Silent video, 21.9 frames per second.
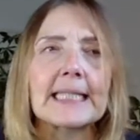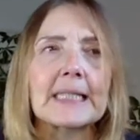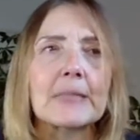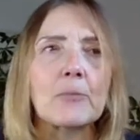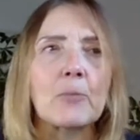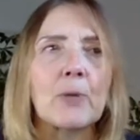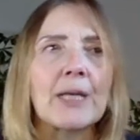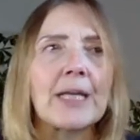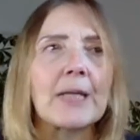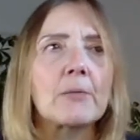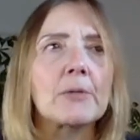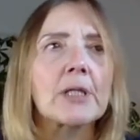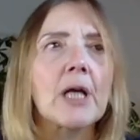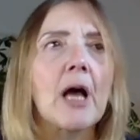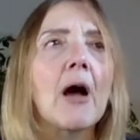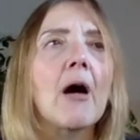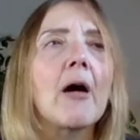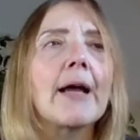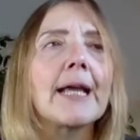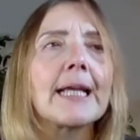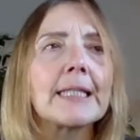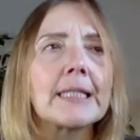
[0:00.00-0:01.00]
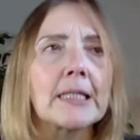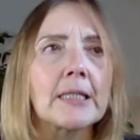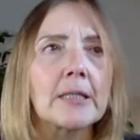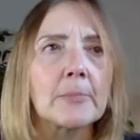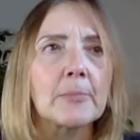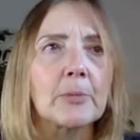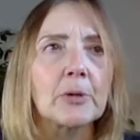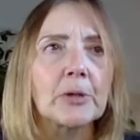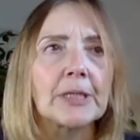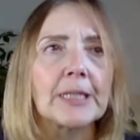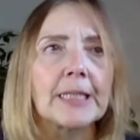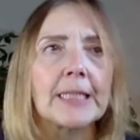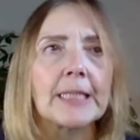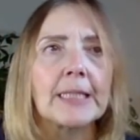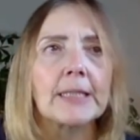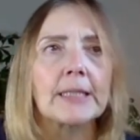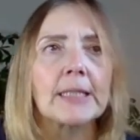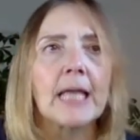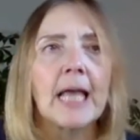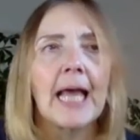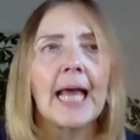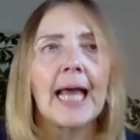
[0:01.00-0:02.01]
when he was hiding the
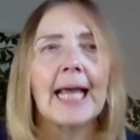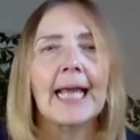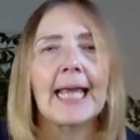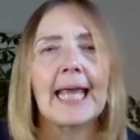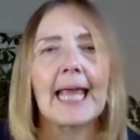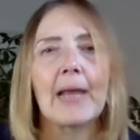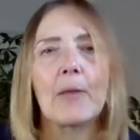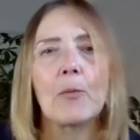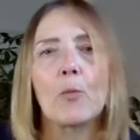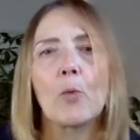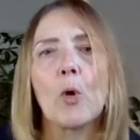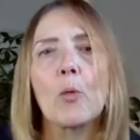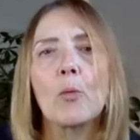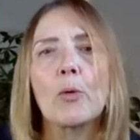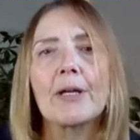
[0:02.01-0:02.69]
bodies, again, what